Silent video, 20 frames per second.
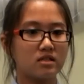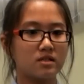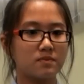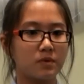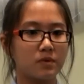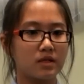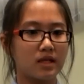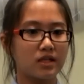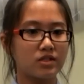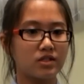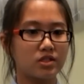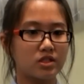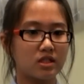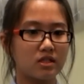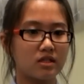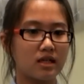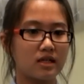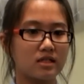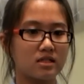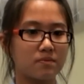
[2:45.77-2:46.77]
its
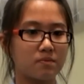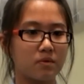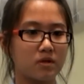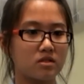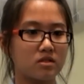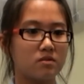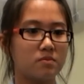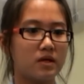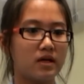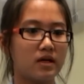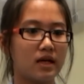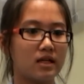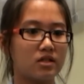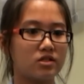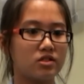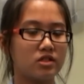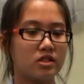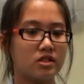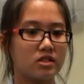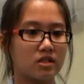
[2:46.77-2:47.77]
potential as a possible
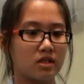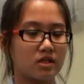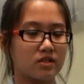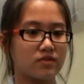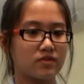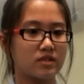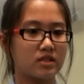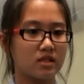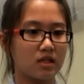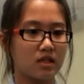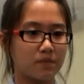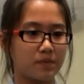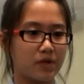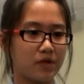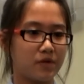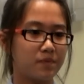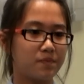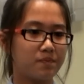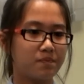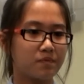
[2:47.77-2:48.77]
energy source for Singapore.
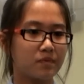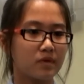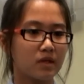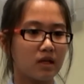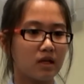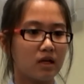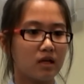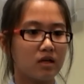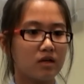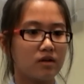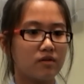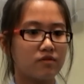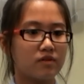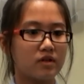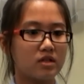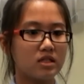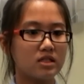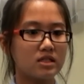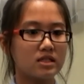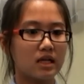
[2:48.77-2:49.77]

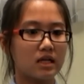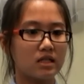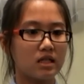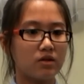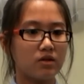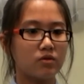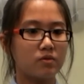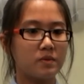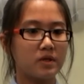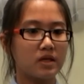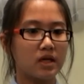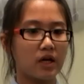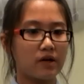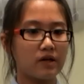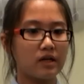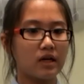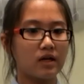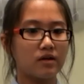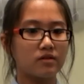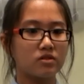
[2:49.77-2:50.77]
Further study will be
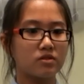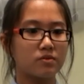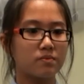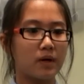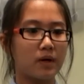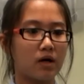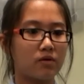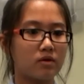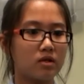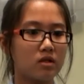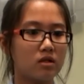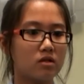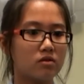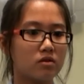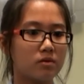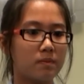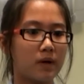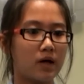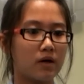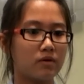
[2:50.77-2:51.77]
carried out to power
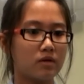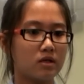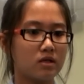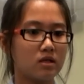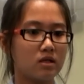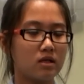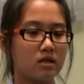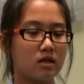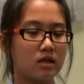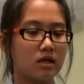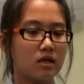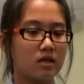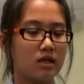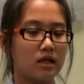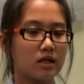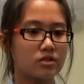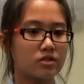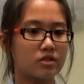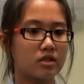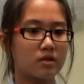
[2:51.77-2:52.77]
low power
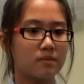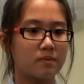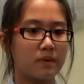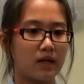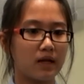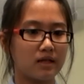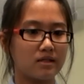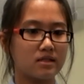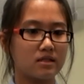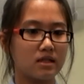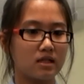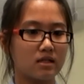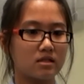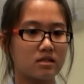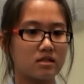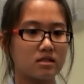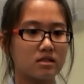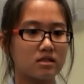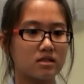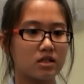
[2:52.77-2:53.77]
electric appliances
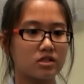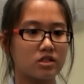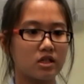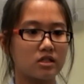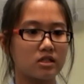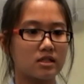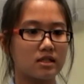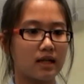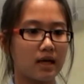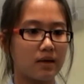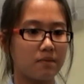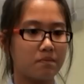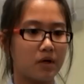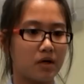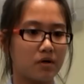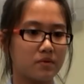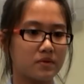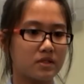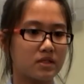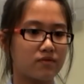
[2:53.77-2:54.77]
such as light
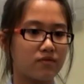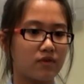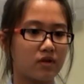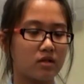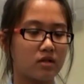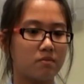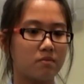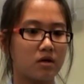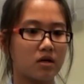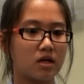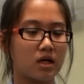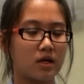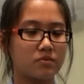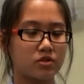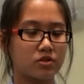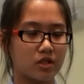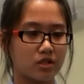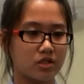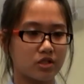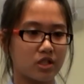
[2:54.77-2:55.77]
bulbs for the mock-up
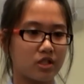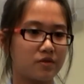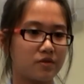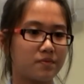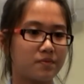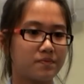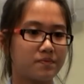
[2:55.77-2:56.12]
structure.